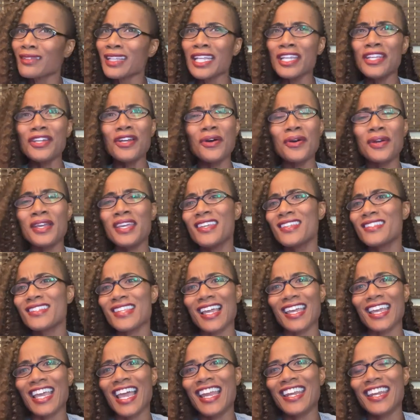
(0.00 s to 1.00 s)
You know, he's
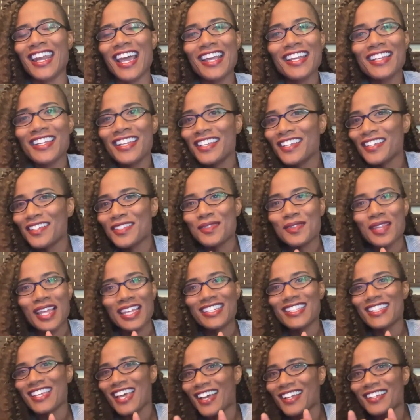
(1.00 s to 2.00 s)
like, at night, he's
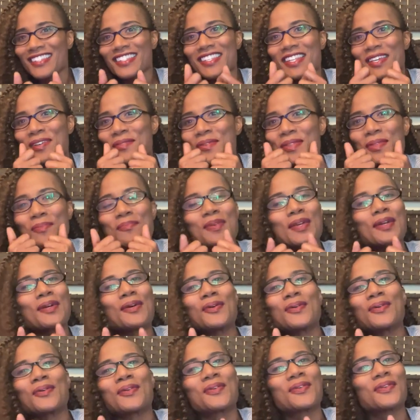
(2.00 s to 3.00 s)
like texting with a big
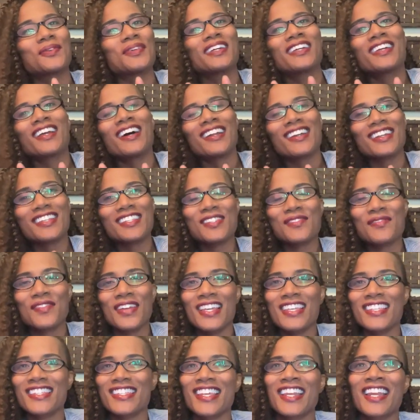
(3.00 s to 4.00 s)
old grin on his
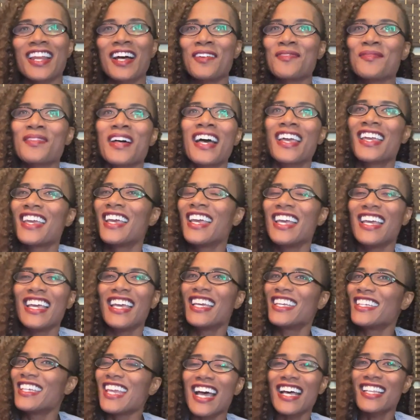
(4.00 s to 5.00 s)
face. And I'm like,
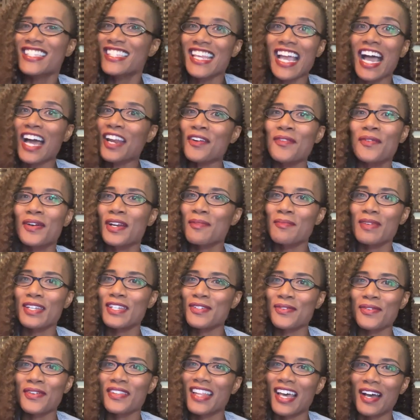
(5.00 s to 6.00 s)
yeah, see, I don't want to be
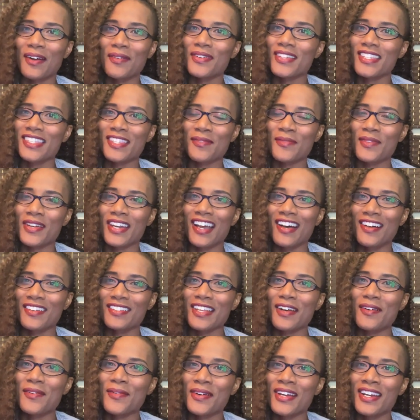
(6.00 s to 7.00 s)
doing that with someone else.
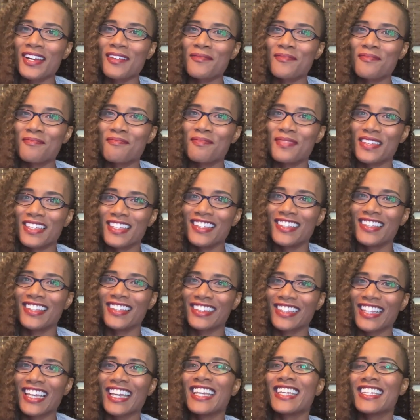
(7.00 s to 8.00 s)
I want to be
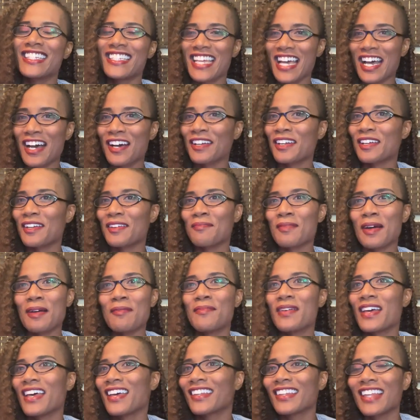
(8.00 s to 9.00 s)
laying down in my
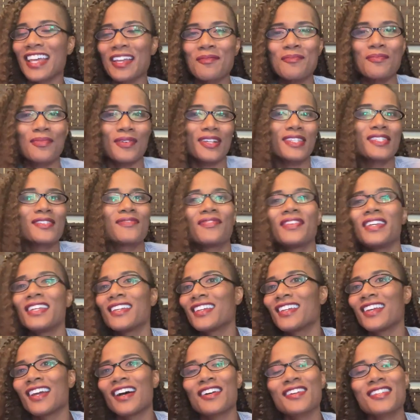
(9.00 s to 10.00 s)
bed, like
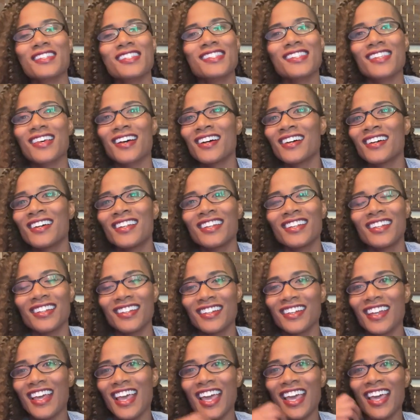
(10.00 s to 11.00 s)
breastfeeding our son
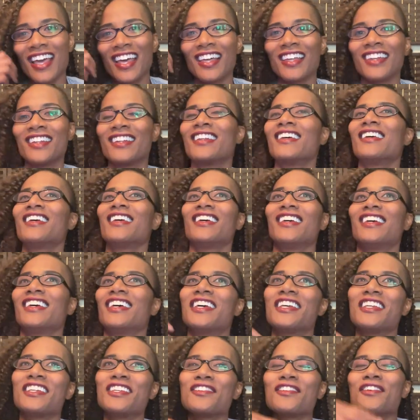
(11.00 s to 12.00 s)
and
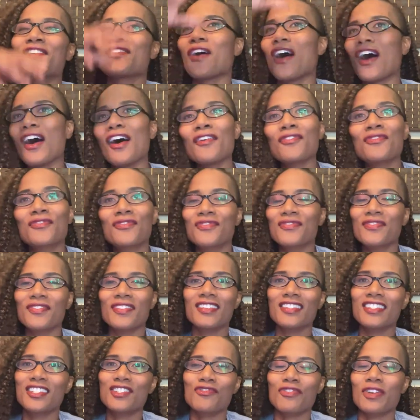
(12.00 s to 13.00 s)
you know, off
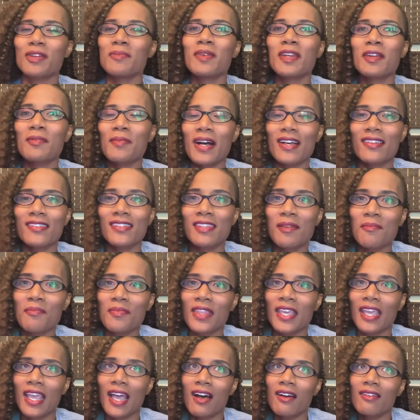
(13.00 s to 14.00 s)
dreaming about
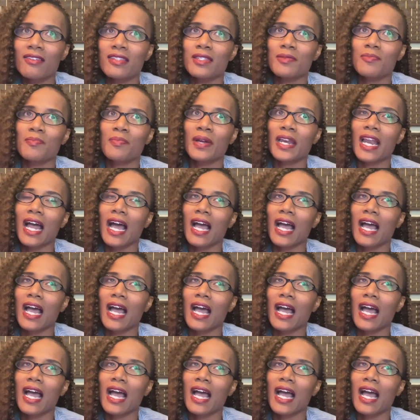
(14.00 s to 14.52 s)
something else. But